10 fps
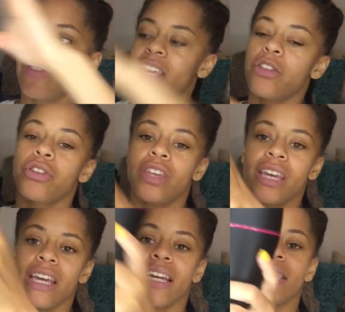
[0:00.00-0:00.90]
The other
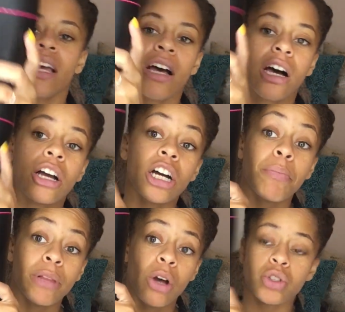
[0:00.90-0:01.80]
thing is a
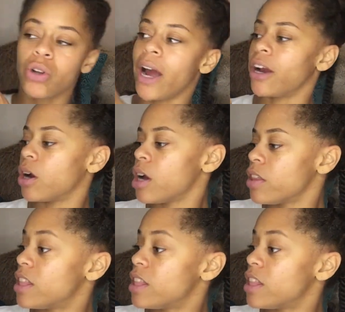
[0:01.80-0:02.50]
good blow dryer.